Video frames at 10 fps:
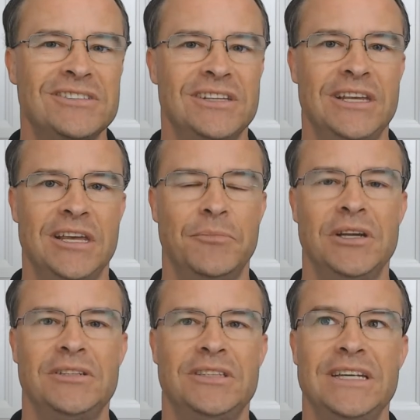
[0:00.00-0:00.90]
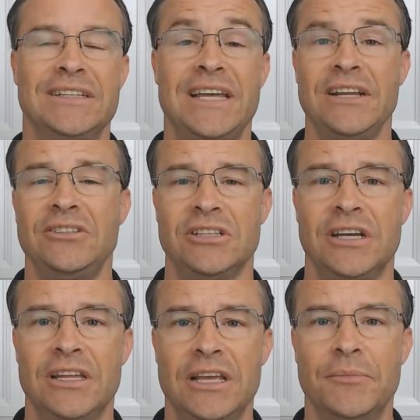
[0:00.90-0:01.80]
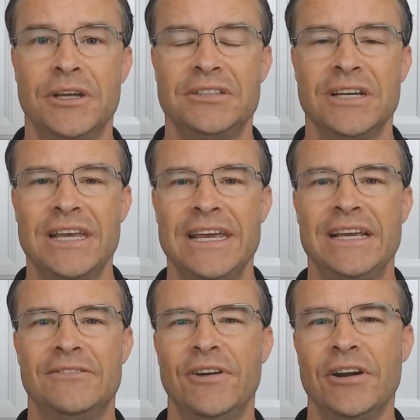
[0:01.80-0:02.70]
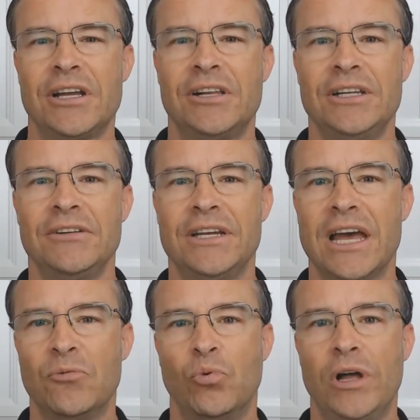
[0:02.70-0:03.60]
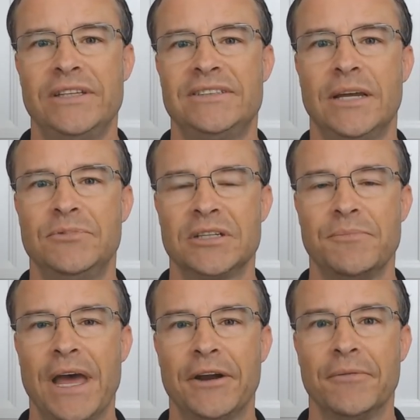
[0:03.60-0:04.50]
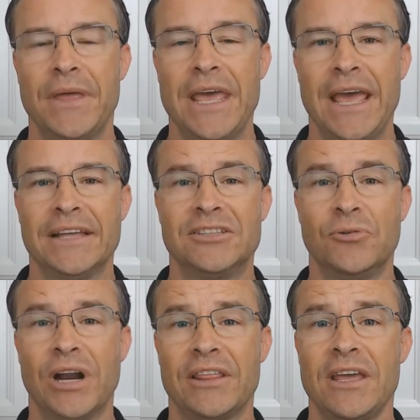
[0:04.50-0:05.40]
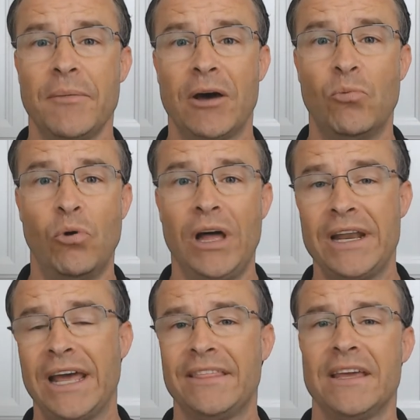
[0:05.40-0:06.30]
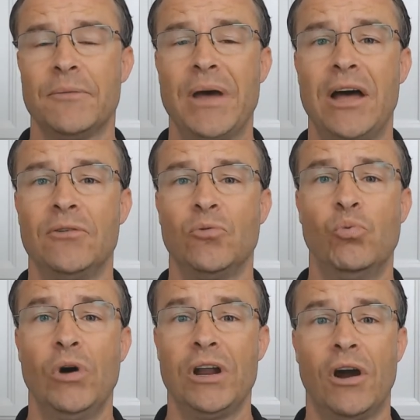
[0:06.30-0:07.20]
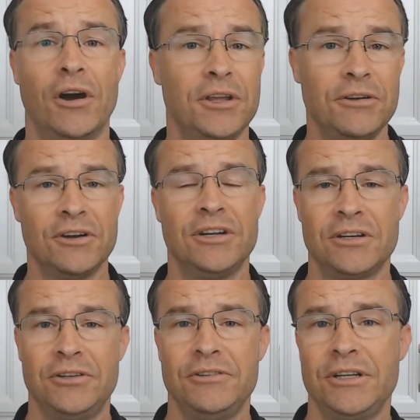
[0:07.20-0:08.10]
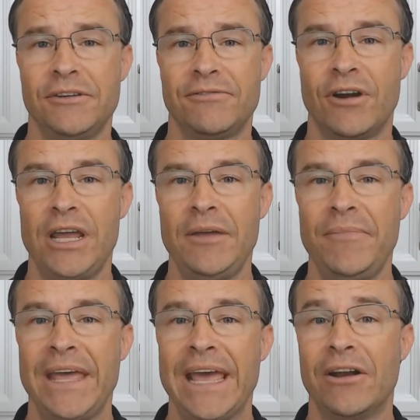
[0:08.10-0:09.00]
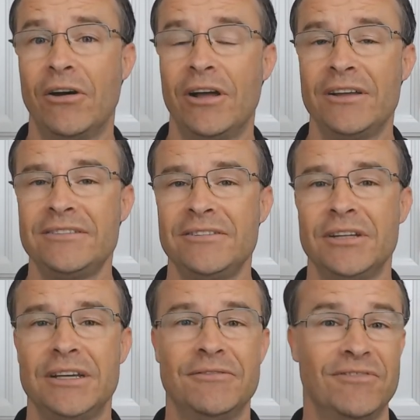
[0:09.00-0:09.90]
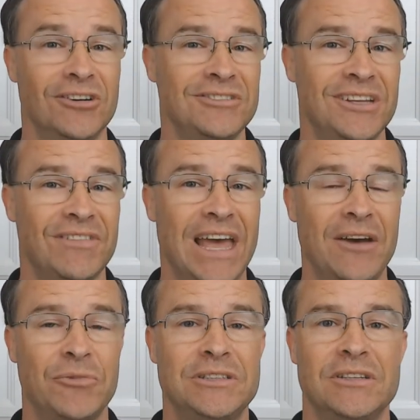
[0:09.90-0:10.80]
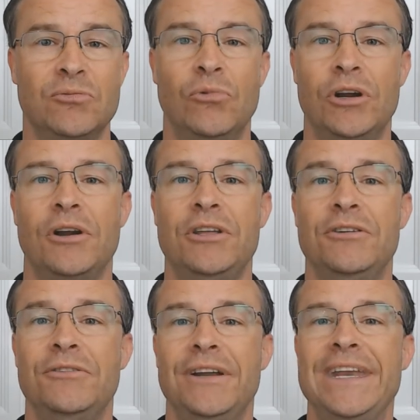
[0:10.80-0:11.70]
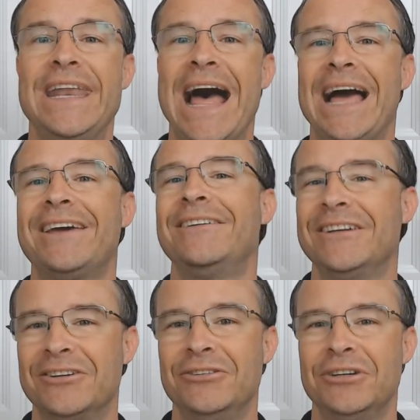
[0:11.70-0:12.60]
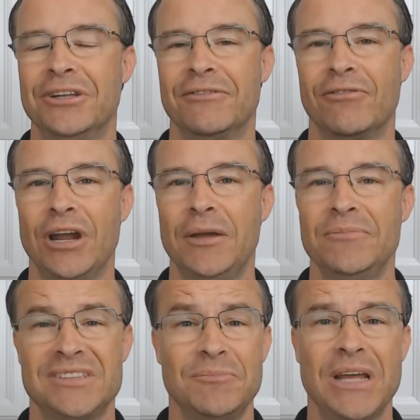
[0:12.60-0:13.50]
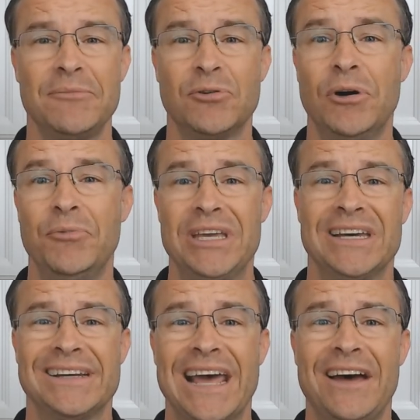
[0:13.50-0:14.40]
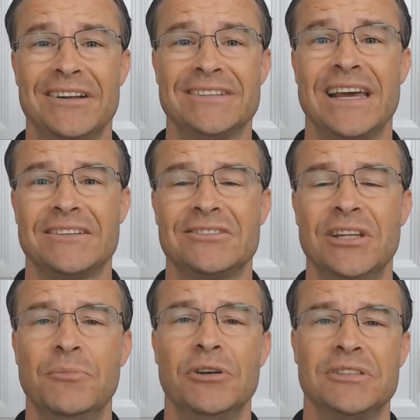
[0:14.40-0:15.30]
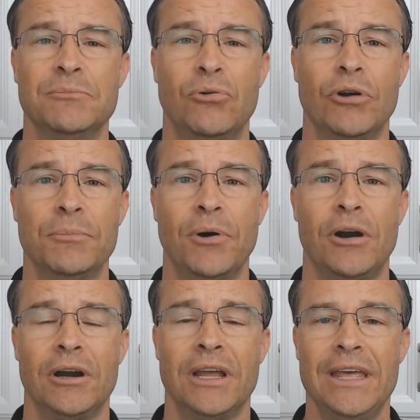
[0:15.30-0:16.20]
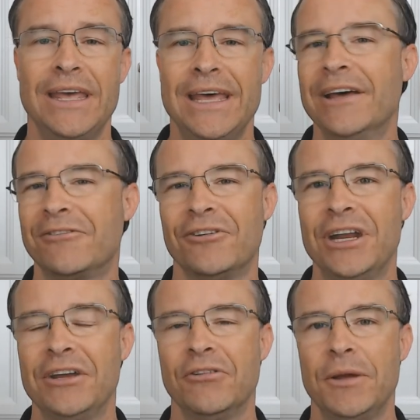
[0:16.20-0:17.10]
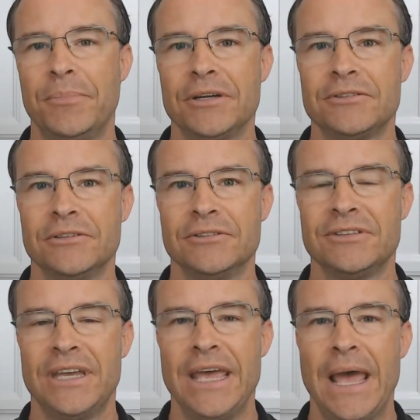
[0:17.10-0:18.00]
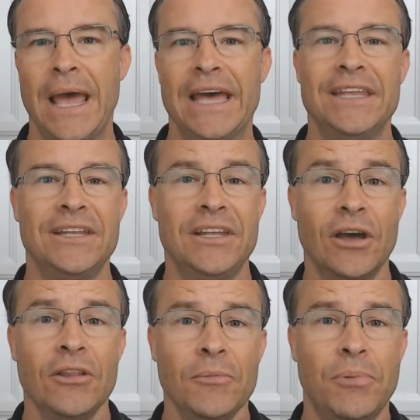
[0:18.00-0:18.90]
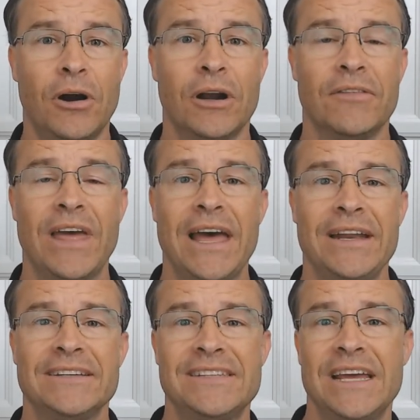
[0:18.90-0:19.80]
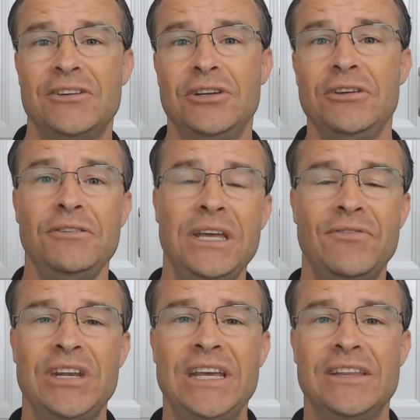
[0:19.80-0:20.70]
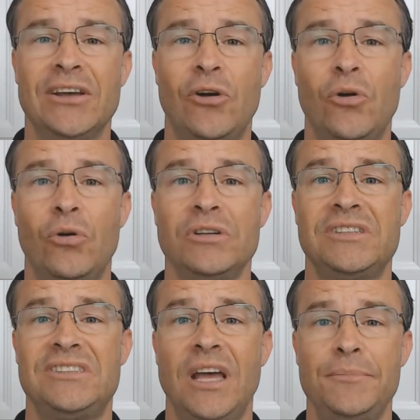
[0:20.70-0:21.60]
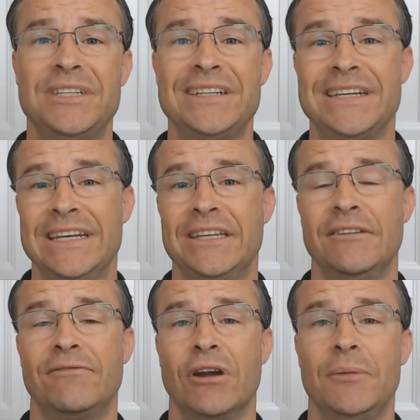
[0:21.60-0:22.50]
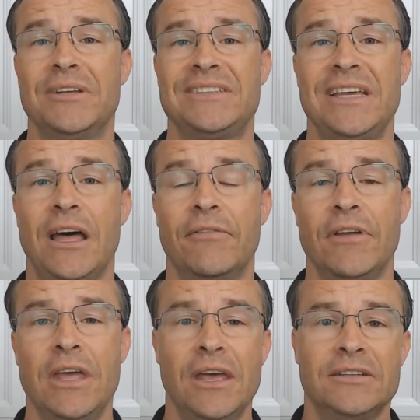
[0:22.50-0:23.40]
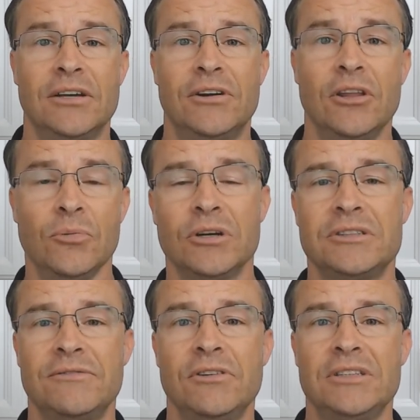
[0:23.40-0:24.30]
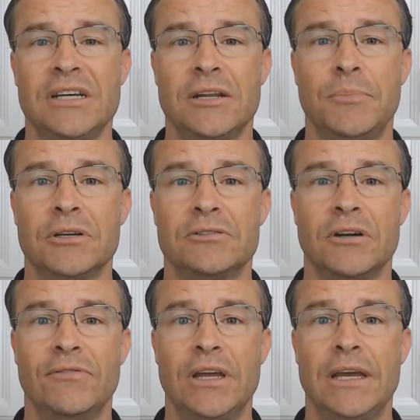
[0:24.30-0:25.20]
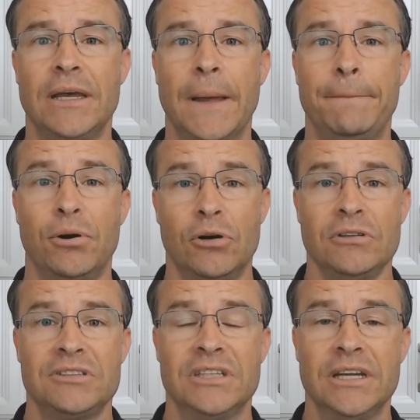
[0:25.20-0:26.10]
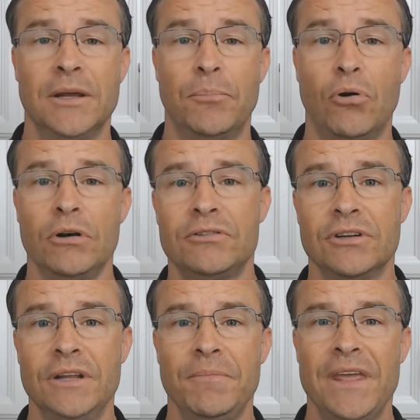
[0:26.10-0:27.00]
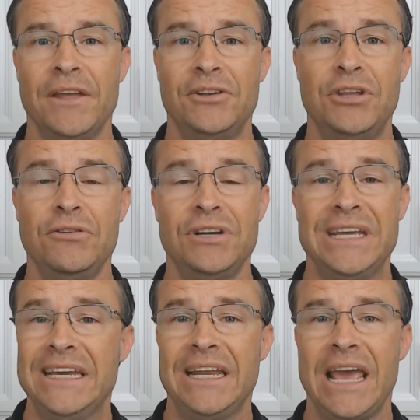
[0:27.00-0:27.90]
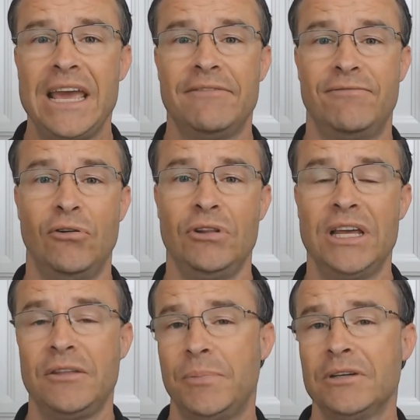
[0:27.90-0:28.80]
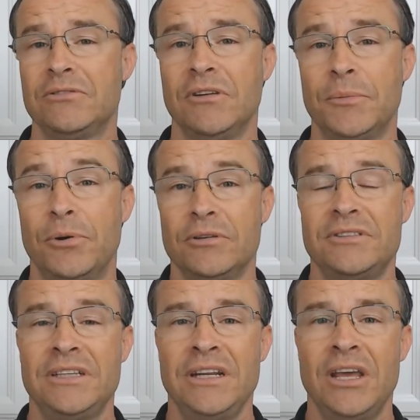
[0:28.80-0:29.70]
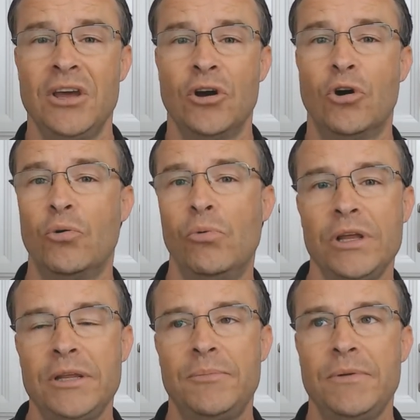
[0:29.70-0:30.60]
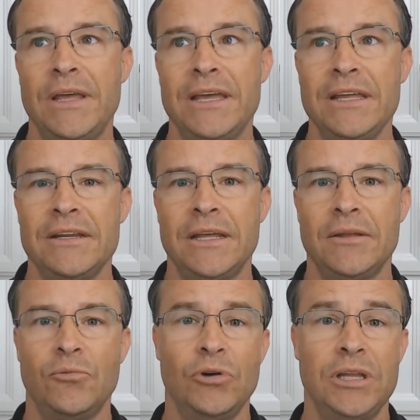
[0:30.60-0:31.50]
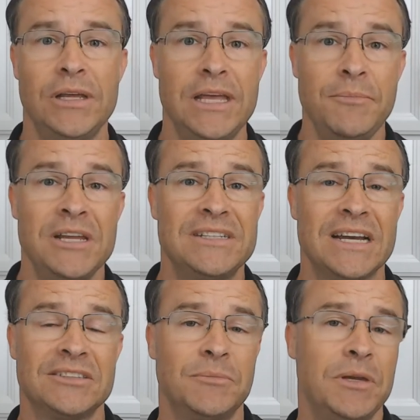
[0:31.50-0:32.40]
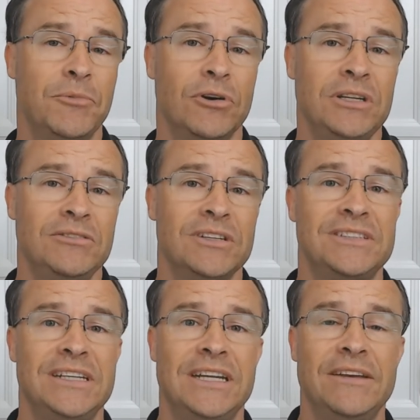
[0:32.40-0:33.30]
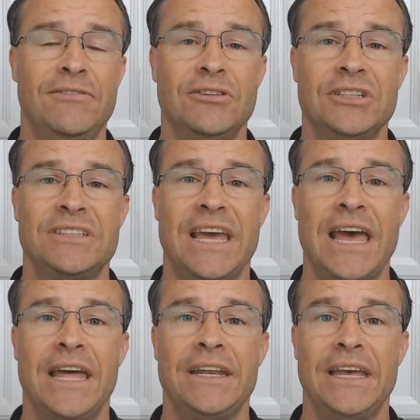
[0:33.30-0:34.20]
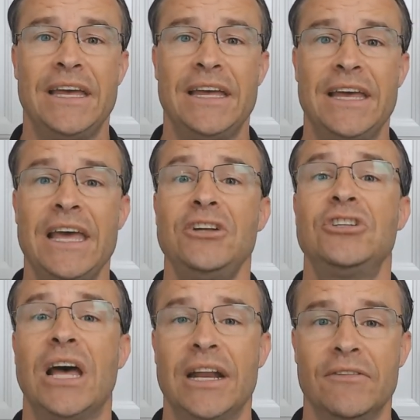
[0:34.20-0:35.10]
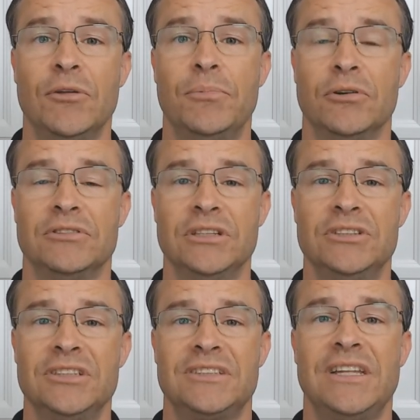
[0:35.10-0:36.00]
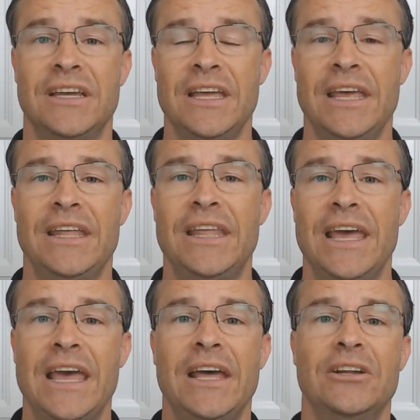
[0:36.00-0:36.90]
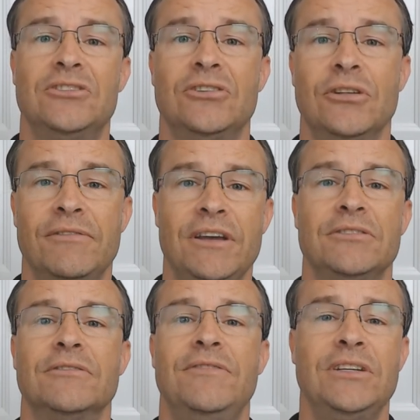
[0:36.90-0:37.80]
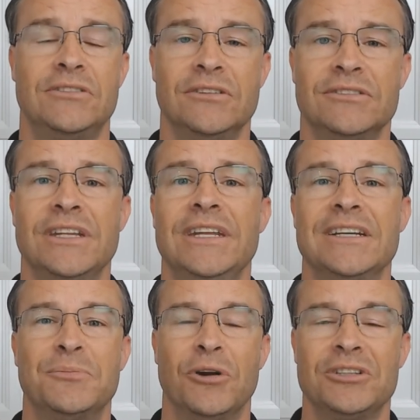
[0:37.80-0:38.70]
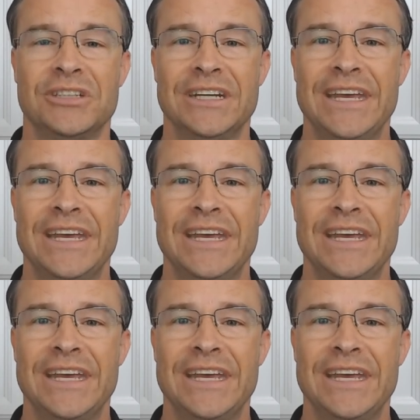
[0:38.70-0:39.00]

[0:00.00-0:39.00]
of the image, the attention of the image, is very clearly on one subject matter. And so when I think about what, I think about what are you going to include in the frame, and also the inverse of that, which is what are you not going to include in the frame. Sometimes what we cut out is actually the most important part of creating great pictures. And then the other part of that is that do you even need the whole subject in the frame itself? So in other words, if you're taking a picture of a person, a portrait, do you need a full-length picture of the person? Or would the image actually be more interesting if you just had a headshot of the person, just the head and show the facial features and the expression?